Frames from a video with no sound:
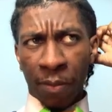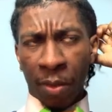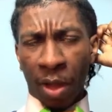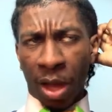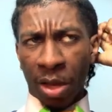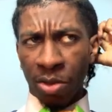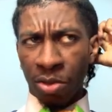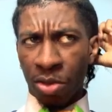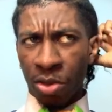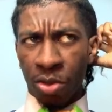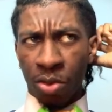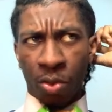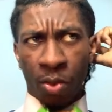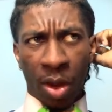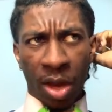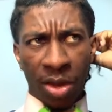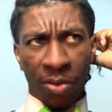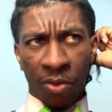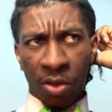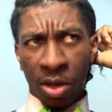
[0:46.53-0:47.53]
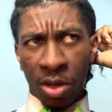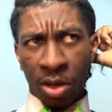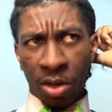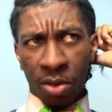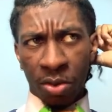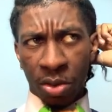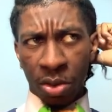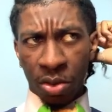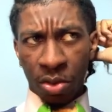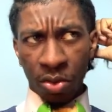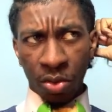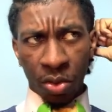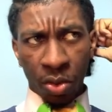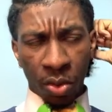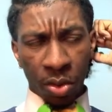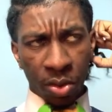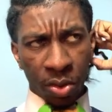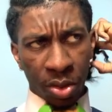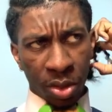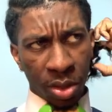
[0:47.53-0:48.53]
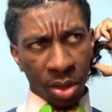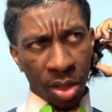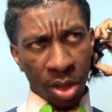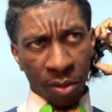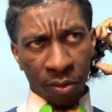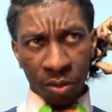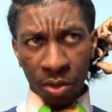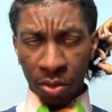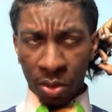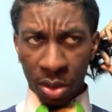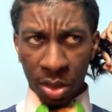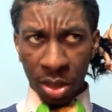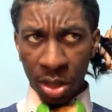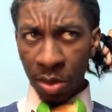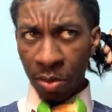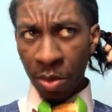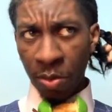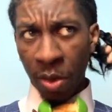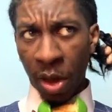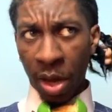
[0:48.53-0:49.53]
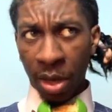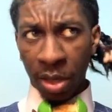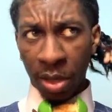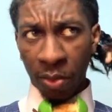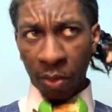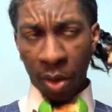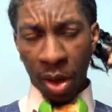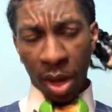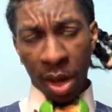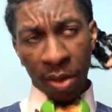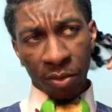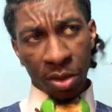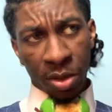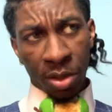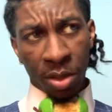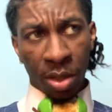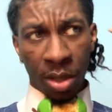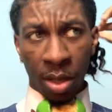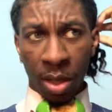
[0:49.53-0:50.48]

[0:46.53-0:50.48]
I used to do wave videos and tutorials and stuff. Used to teach people how to get waves and